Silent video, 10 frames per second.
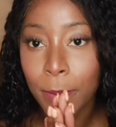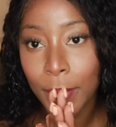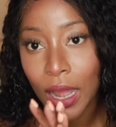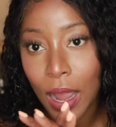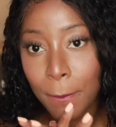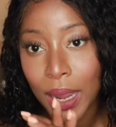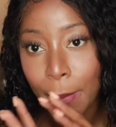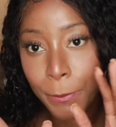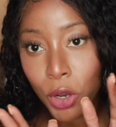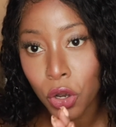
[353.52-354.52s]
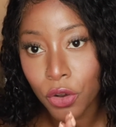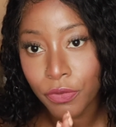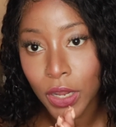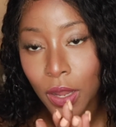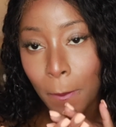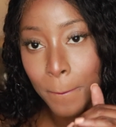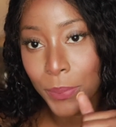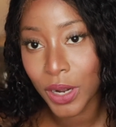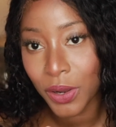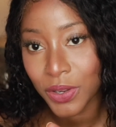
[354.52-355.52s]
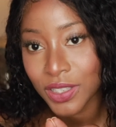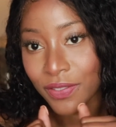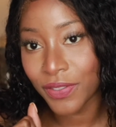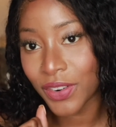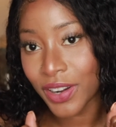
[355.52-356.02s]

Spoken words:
my perfect brows for